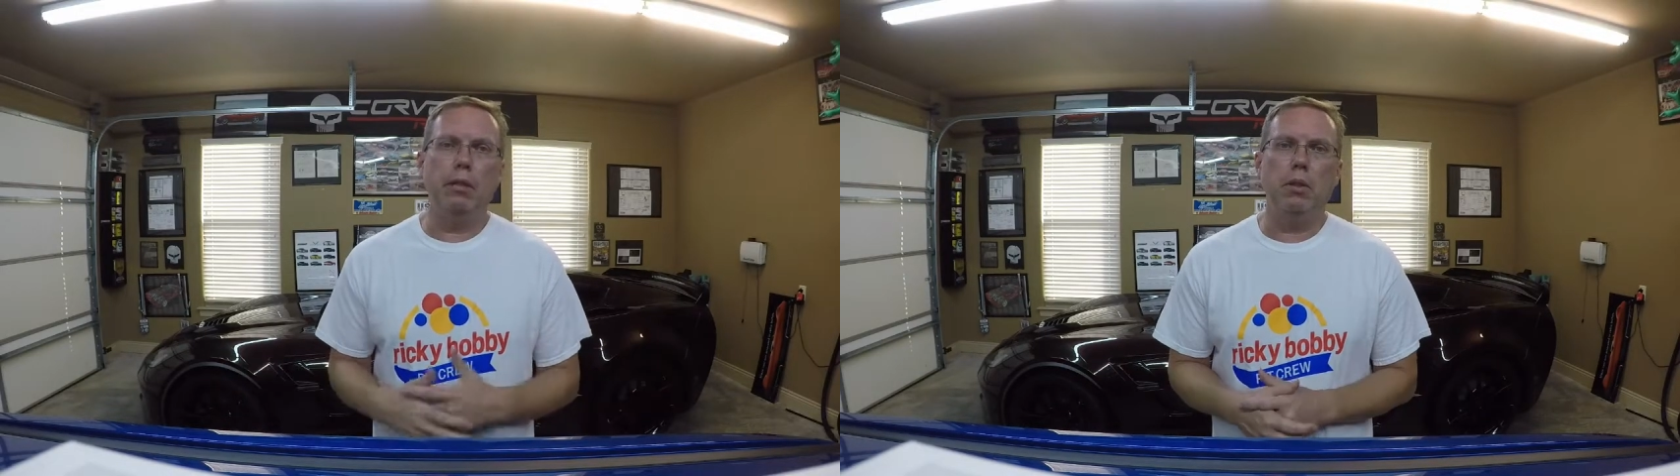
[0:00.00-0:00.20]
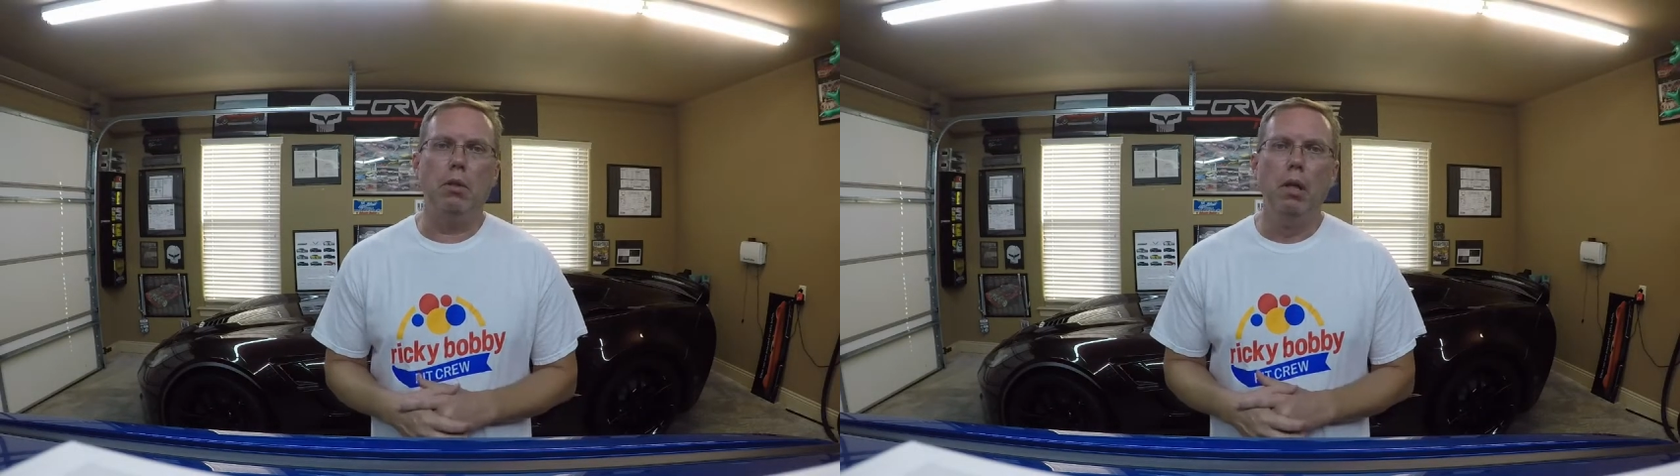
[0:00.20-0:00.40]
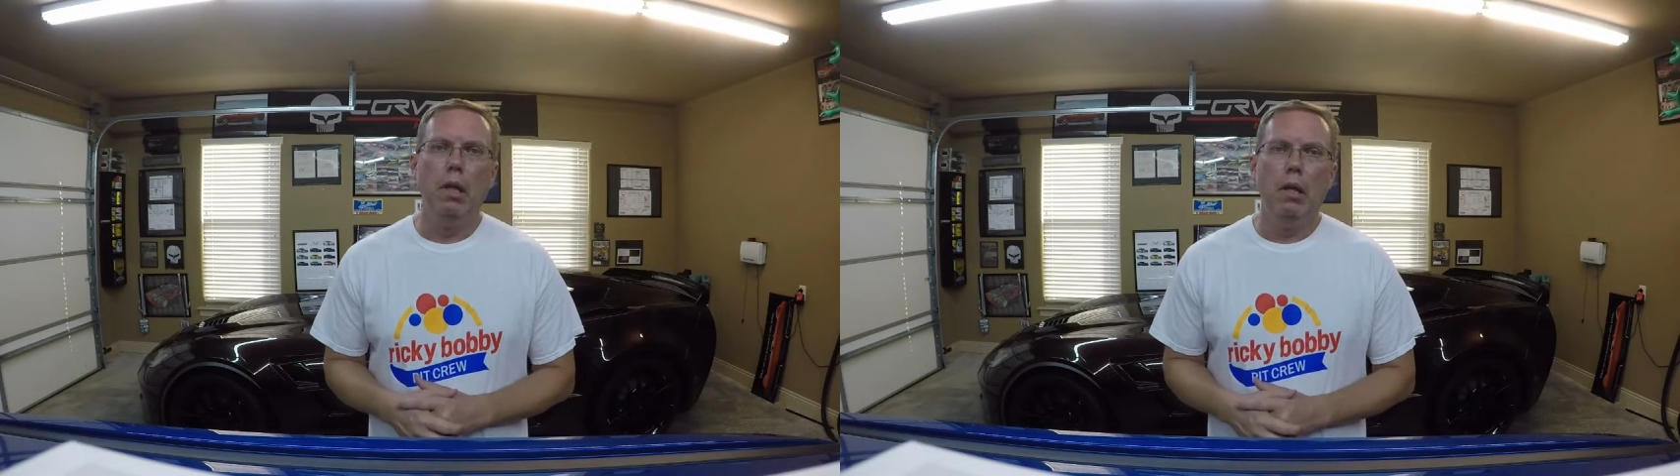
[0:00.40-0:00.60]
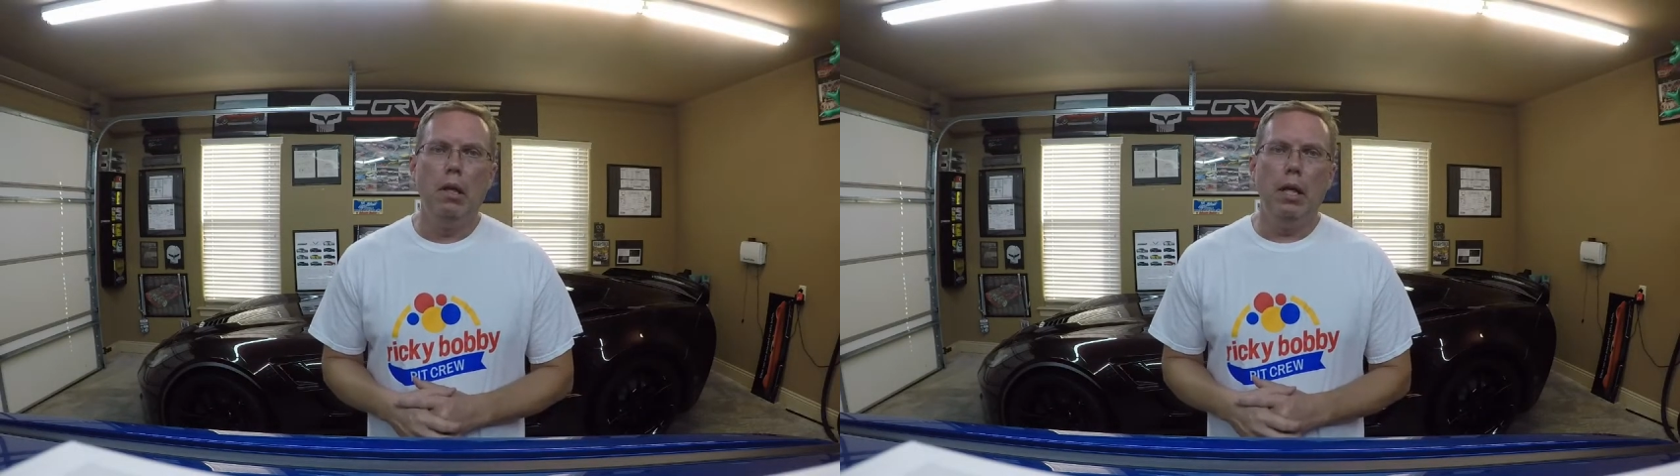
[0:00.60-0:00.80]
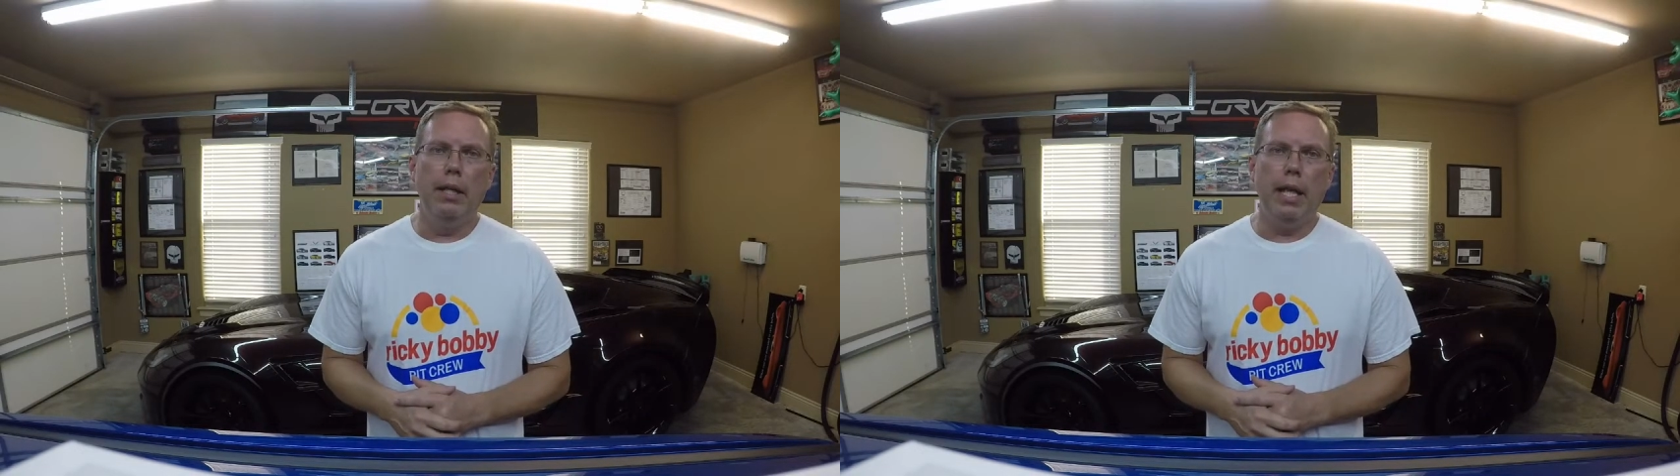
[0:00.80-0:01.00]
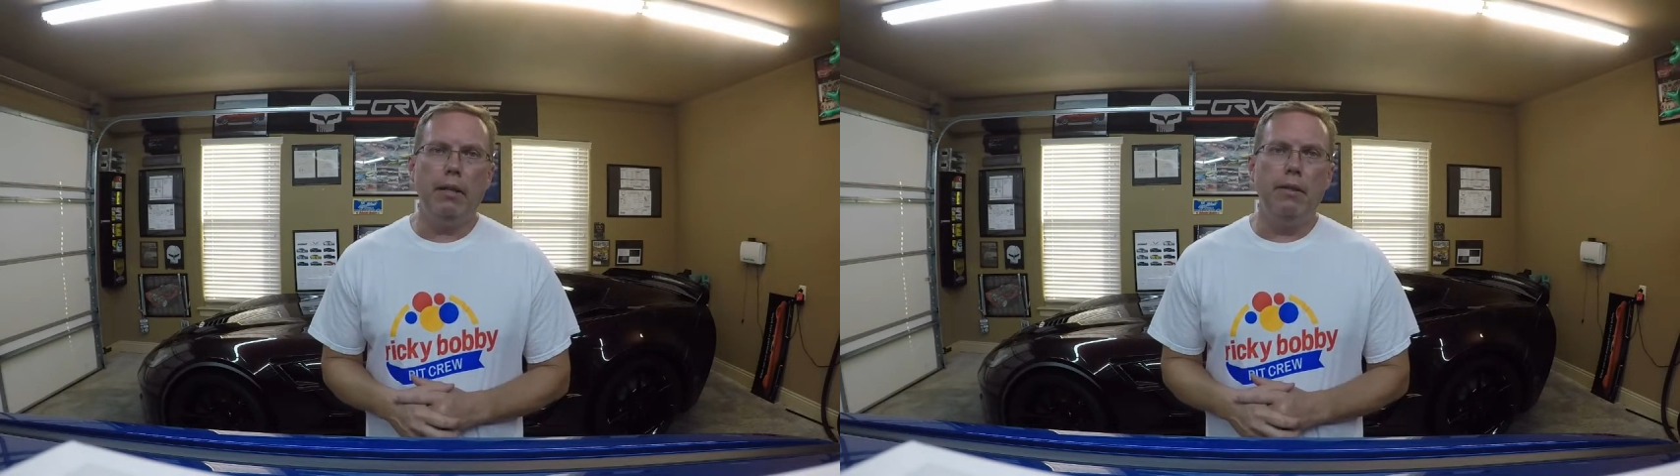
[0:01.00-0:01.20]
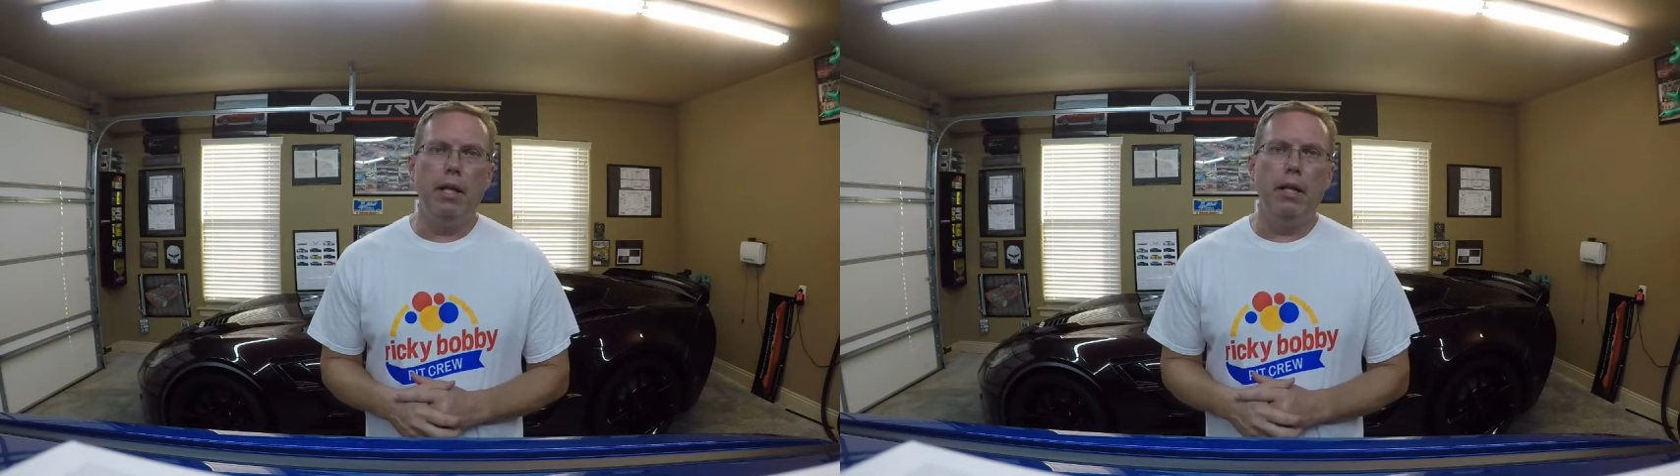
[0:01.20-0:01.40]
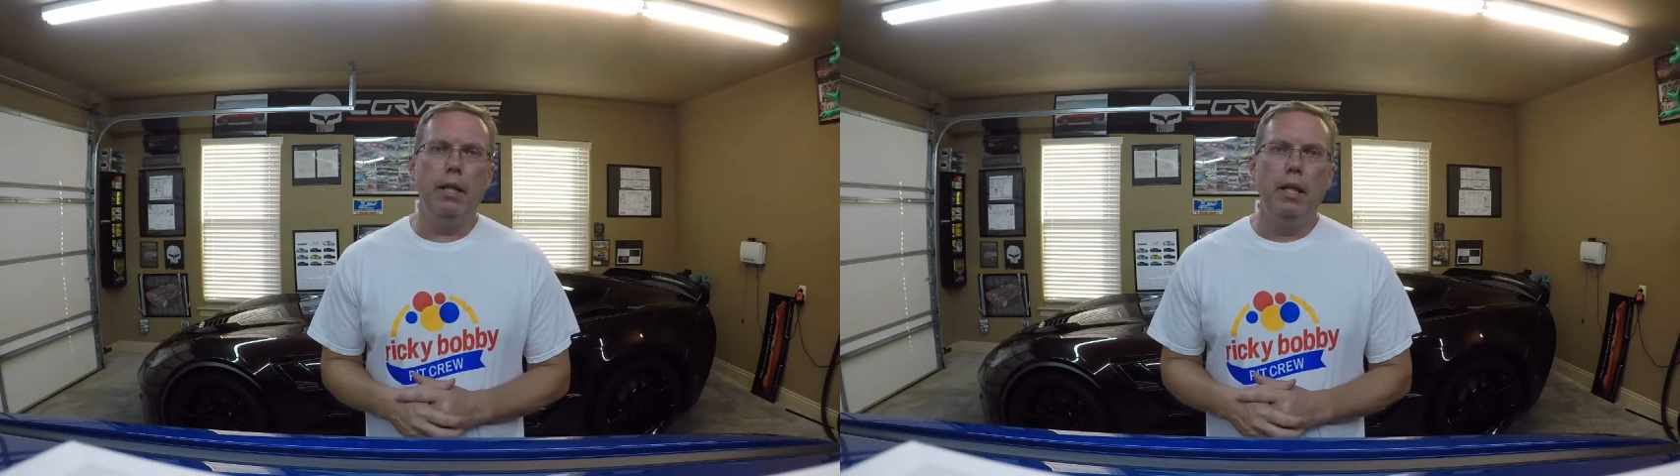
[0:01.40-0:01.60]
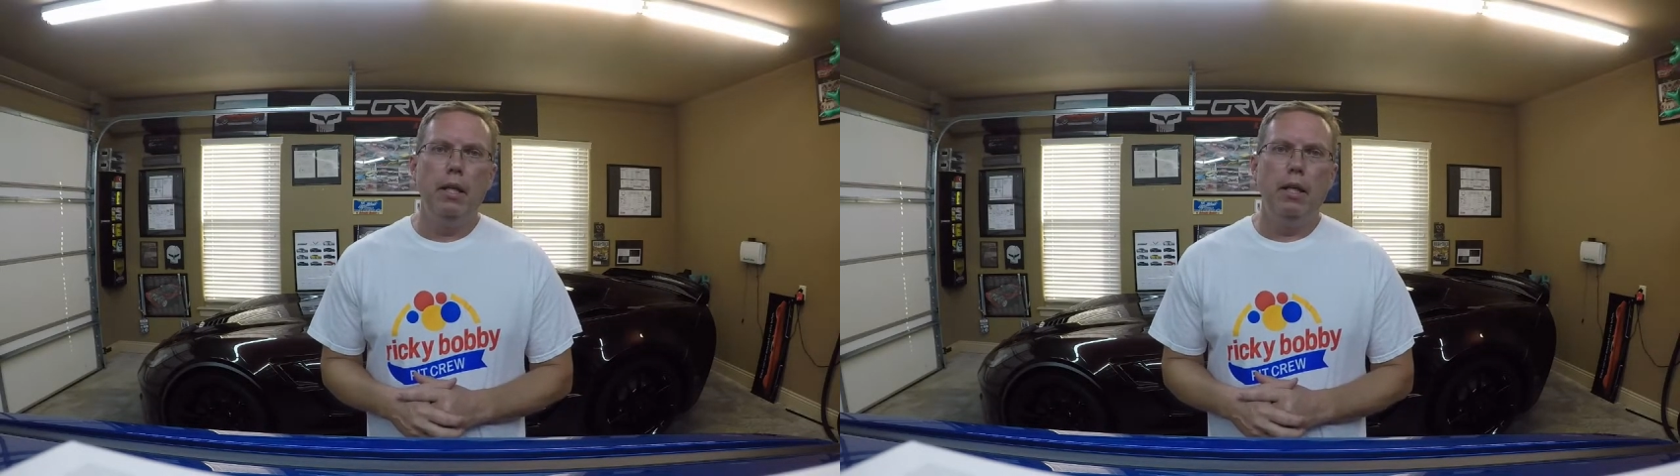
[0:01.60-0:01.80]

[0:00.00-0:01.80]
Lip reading: So not a ton.